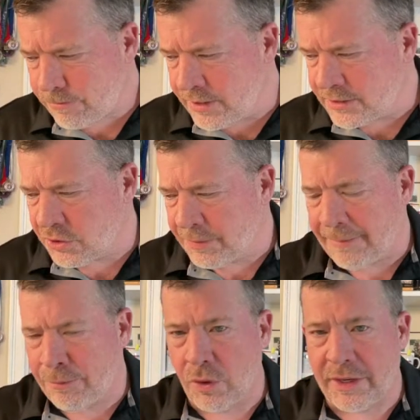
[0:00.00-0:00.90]
And to my
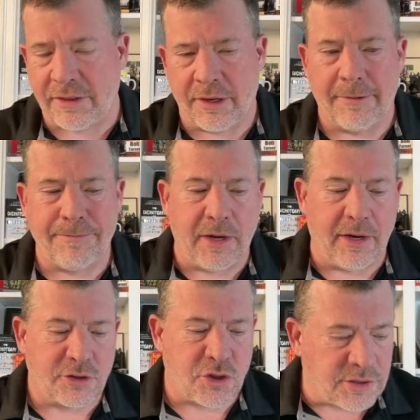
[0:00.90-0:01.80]
point there,
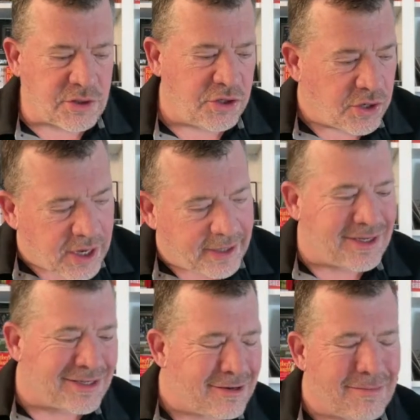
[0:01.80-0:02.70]
trusting your gut
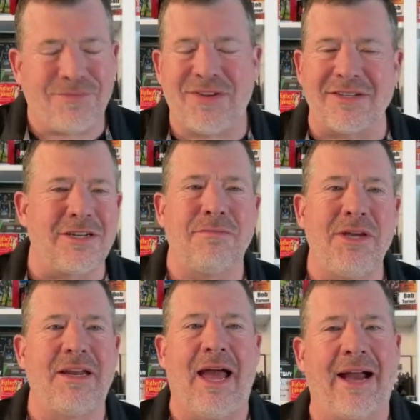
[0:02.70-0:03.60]
doesn't
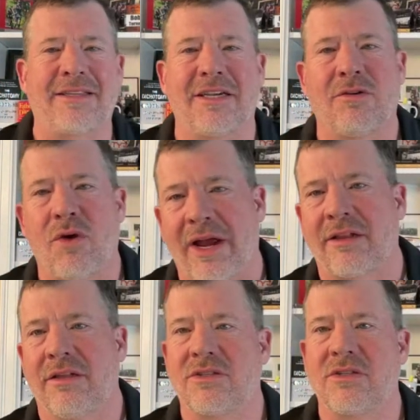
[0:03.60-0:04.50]
mean acting
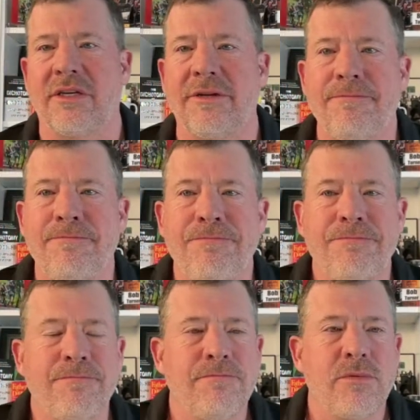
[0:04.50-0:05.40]
recklessly
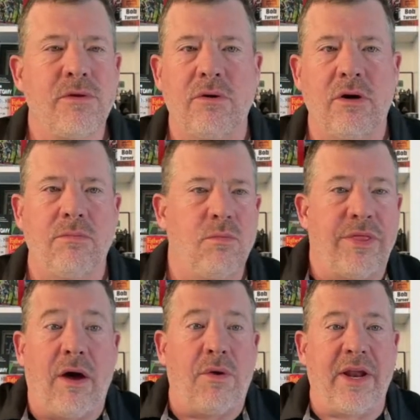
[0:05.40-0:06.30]
or
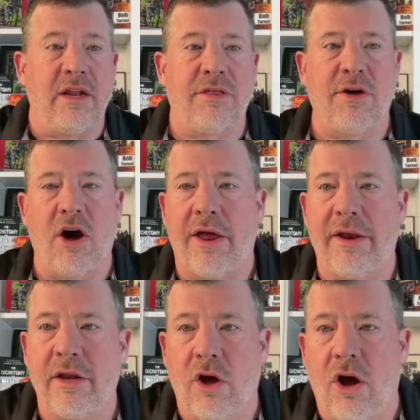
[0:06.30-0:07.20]
without any thought
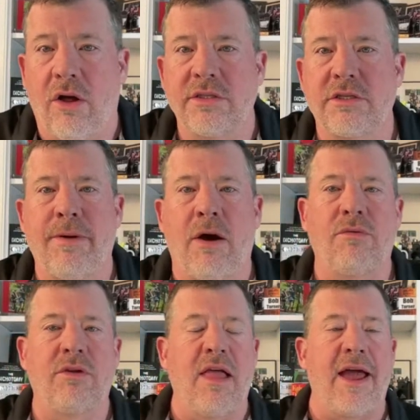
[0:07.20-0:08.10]
at all. It's about
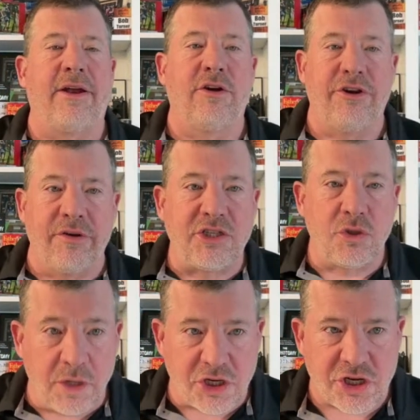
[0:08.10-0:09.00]
relying on your
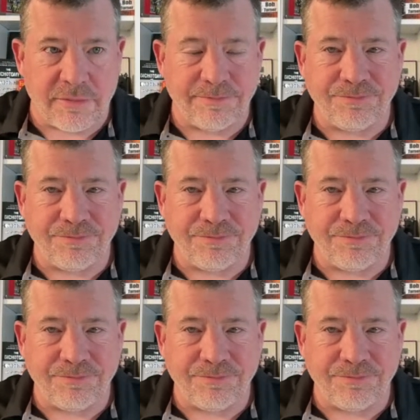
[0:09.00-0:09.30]
intuition.